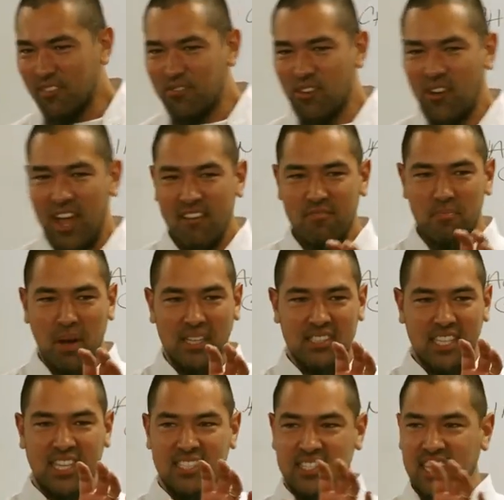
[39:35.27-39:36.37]
If you have
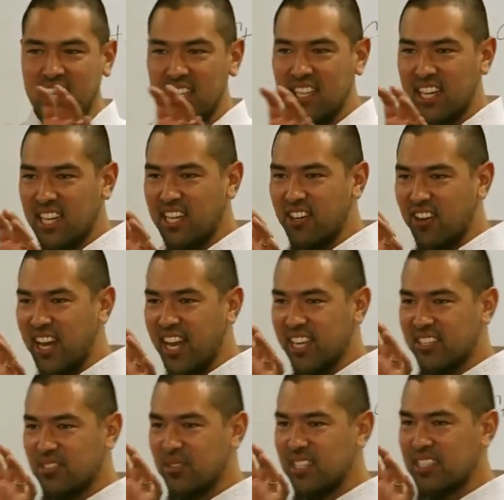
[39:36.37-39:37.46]
buzzing and tingling in your
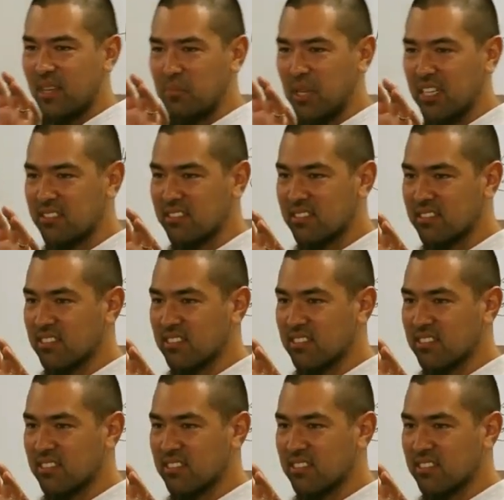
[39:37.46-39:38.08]
hands, what does that mean?